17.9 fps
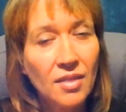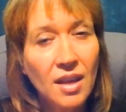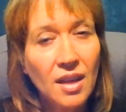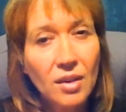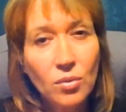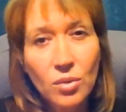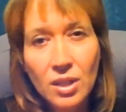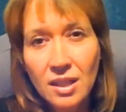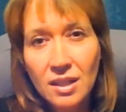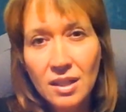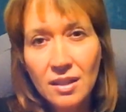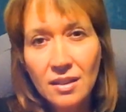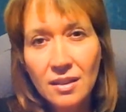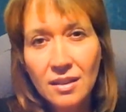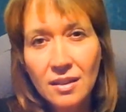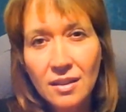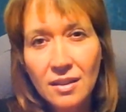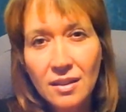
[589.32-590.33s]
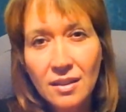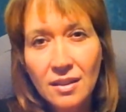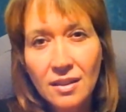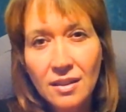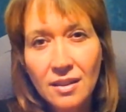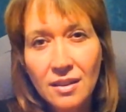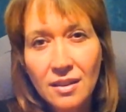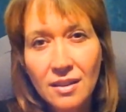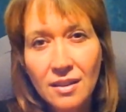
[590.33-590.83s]
And that really
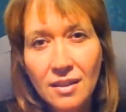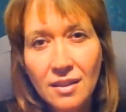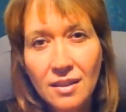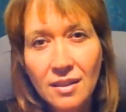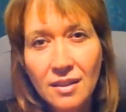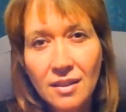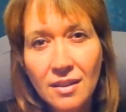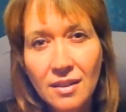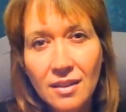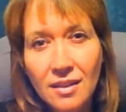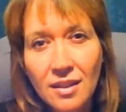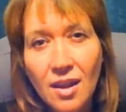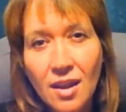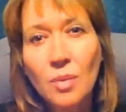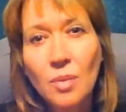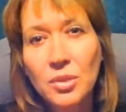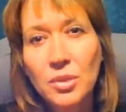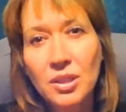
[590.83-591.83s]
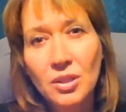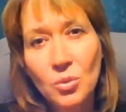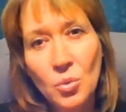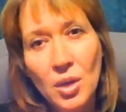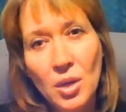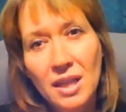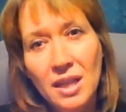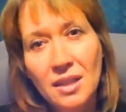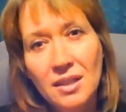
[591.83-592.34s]
got me
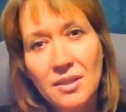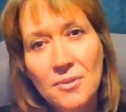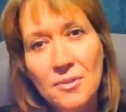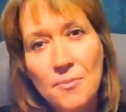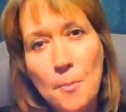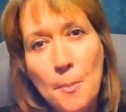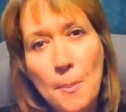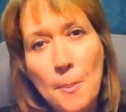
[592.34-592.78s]
in a way.